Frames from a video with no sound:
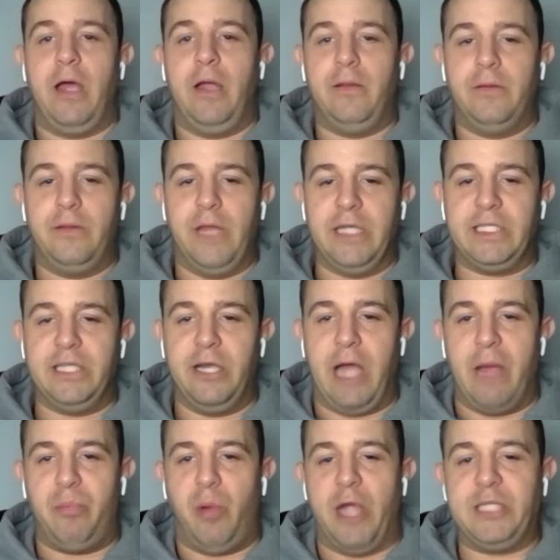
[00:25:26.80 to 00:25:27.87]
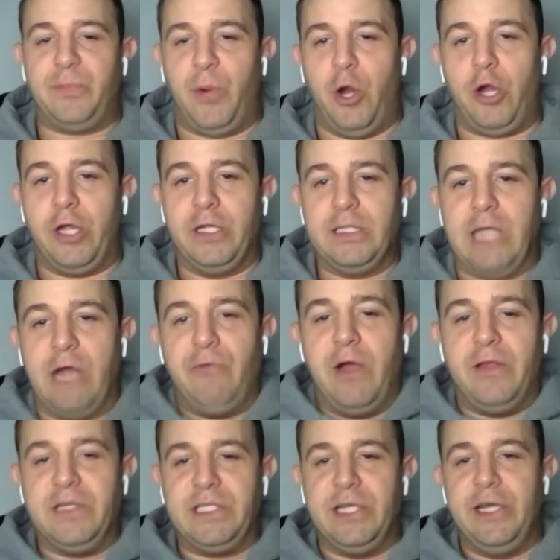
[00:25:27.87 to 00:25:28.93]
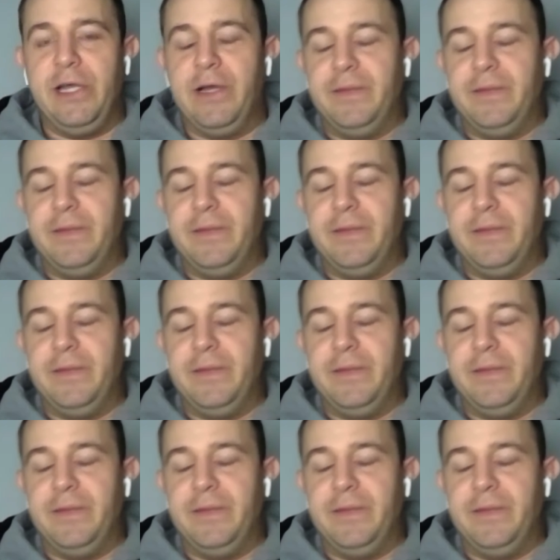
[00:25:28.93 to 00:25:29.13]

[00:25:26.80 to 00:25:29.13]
Bryce Perkins. I'd rather see him.